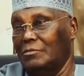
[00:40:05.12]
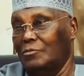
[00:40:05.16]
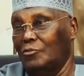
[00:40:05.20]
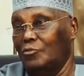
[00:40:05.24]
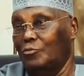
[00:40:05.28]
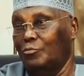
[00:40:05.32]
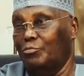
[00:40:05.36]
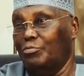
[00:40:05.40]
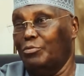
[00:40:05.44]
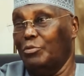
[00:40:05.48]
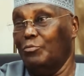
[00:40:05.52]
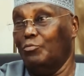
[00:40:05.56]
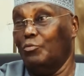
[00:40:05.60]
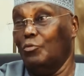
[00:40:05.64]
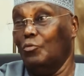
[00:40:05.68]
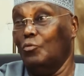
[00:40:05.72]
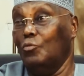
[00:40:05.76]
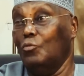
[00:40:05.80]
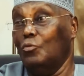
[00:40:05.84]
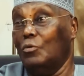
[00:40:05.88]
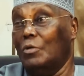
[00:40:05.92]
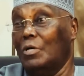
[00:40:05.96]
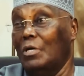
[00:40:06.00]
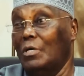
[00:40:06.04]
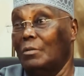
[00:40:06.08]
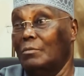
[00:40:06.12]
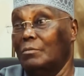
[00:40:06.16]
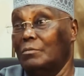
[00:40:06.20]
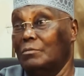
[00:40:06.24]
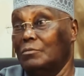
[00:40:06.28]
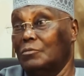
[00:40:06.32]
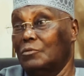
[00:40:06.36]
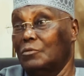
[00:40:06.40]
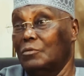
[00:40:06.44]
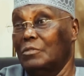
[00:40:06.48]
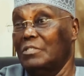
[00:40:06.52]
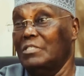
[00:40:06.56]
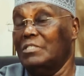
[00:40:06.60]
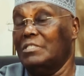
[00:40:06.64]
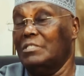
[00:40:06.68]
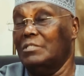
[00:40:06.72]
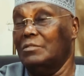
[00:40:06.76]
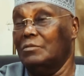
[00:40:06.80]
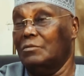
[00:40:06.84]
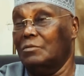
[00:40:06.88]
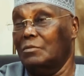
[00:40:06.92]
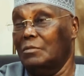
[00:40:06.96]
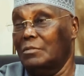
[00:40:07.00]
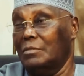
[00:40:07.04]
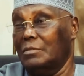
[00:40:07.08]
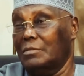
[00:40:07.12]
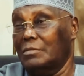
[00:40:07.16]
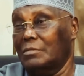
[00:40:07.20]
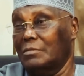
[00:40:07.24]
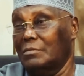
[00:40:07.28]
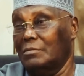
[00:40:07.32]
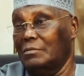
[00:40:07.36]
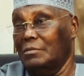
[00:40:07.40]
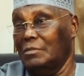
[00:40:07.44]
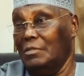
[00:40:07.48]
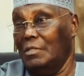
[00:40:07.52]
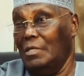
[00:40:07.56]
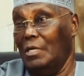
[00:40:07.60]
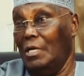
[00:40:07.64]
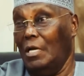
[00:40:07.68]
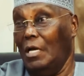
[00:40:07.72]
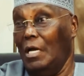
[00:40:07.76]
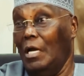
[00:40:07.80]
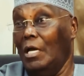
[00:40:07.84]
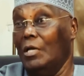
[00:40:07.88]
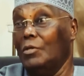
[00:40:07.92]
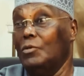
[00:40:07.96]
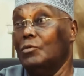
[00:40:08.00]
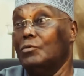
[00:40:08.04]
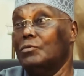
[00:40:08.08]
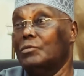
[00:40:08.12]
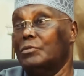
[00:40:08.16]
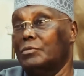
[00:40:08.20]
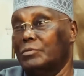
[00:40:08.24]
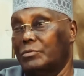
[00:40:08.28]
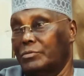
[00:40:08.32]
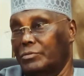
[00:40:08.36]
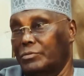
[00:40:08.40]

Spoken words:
of people who come to listen to us are youth.